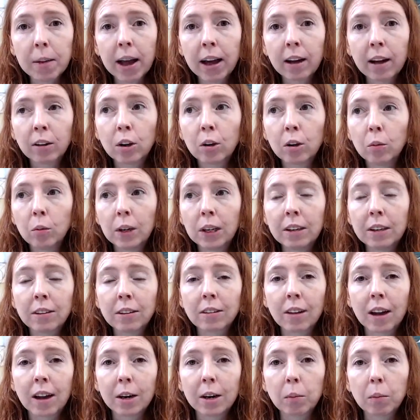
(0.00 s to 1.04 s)
how can we
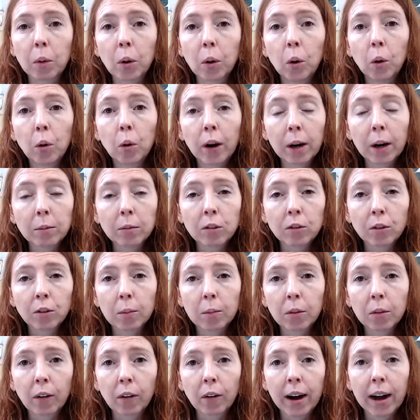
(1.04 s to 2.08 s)
design programs from
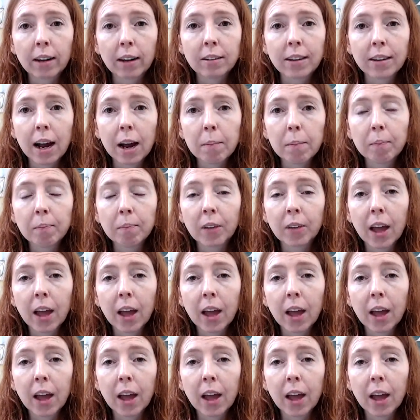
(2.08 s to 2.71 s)
the ground up,